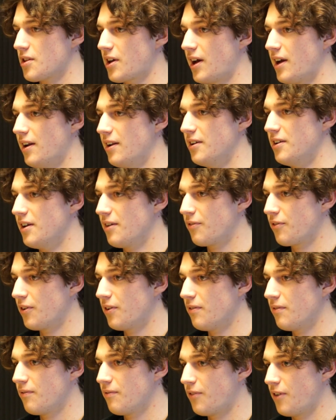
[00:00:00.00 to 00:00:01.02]
is kind of
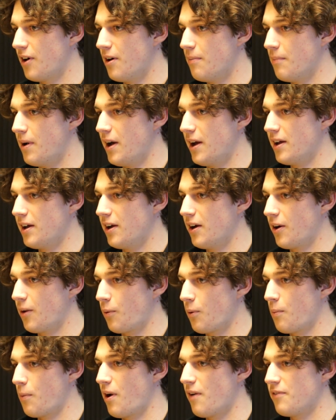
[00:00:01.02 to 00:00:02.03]
different from uh, here.
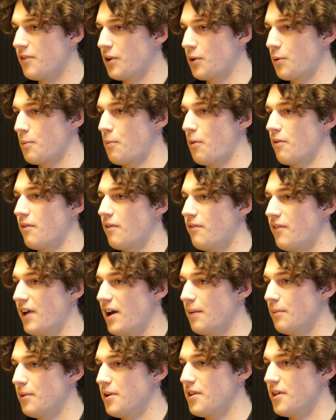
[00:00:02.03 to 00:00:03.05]
We're, I feel like we're more of a
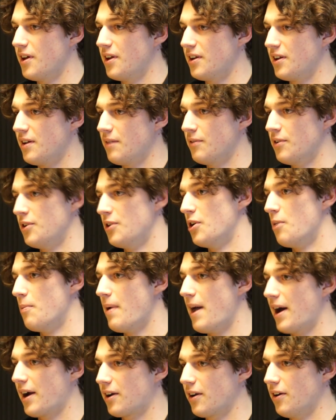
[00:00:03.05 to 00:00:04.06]
family than even you know
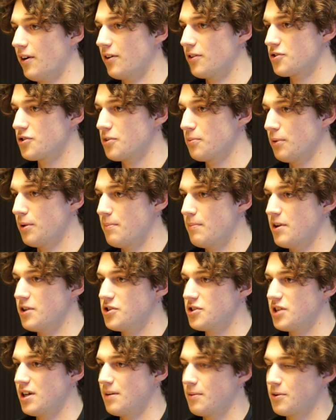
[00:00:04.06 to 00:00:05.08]
back on our AAA
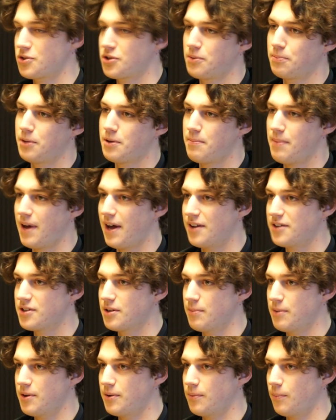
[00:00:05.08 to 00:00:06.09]
Midge team or AAA
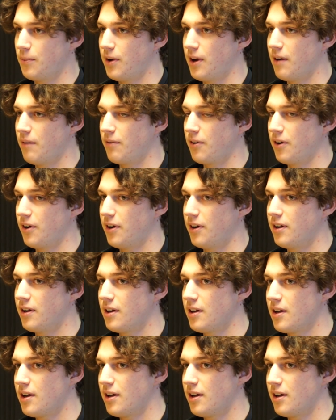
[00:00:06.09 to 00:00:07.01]
Bantam and whatever. And